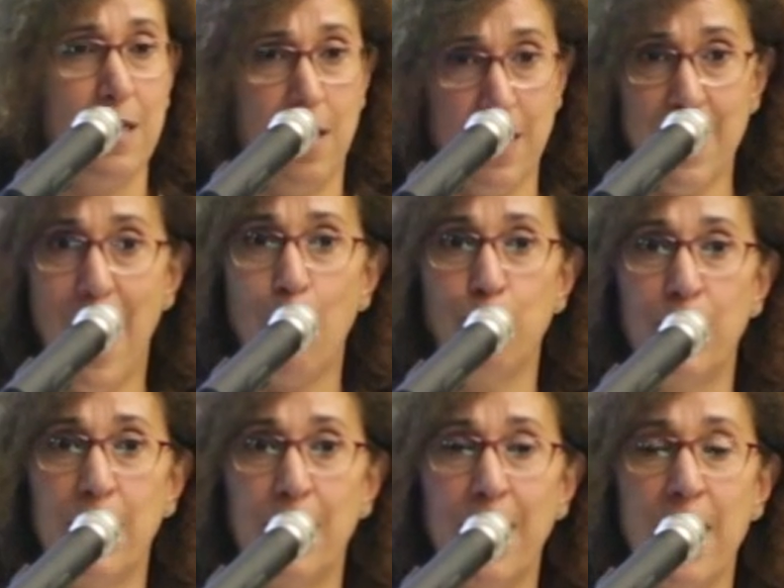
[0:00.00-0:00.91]
the
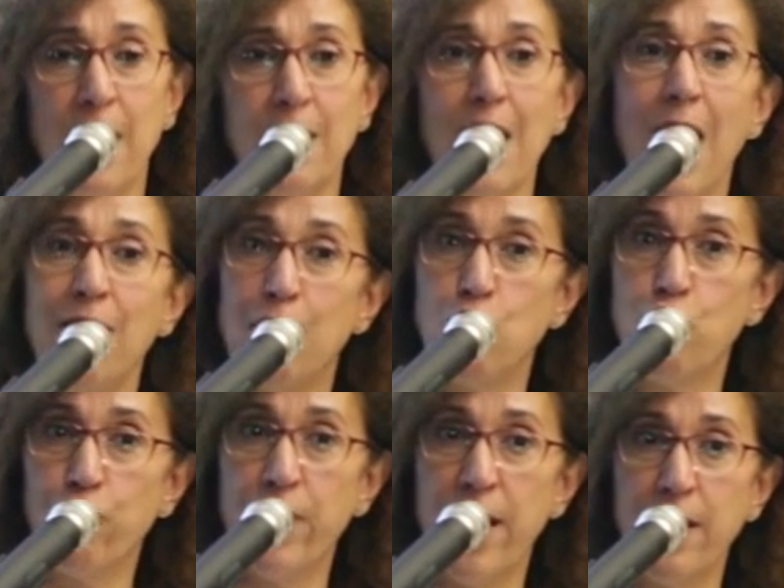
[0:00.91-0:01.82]
Saudi king and the
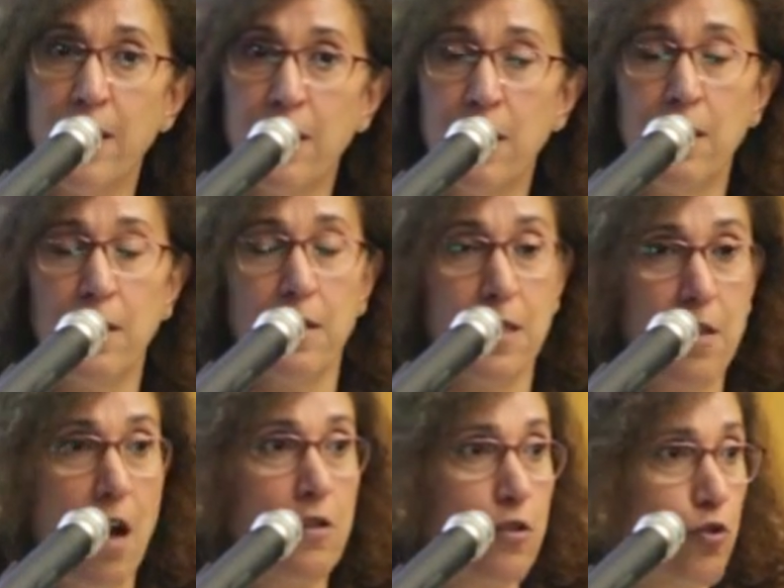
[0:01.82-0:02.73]
Jordanian king
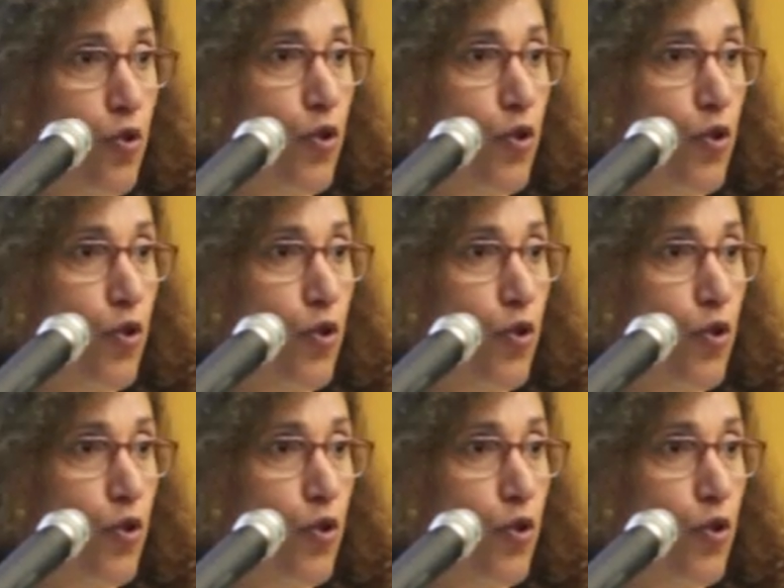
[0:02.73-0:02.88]
started